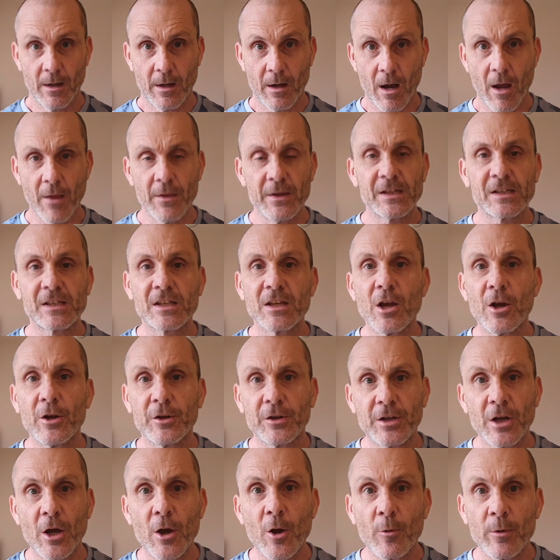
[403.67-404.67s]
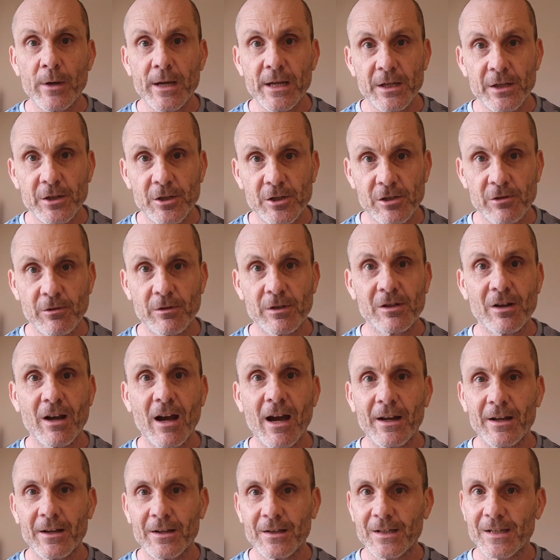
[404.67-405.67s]
And it's the dairy industry
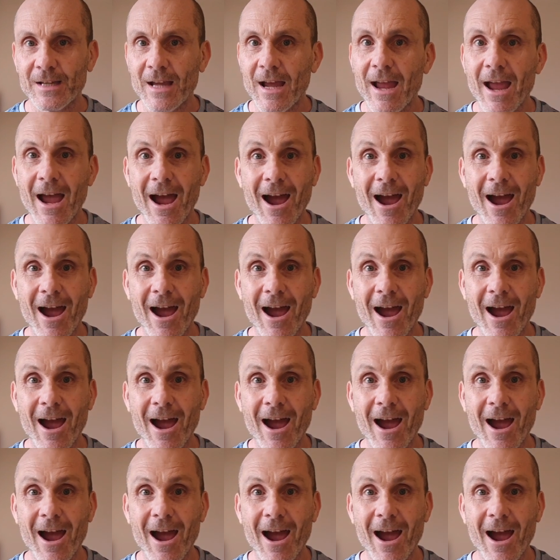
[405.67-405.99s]
trying to say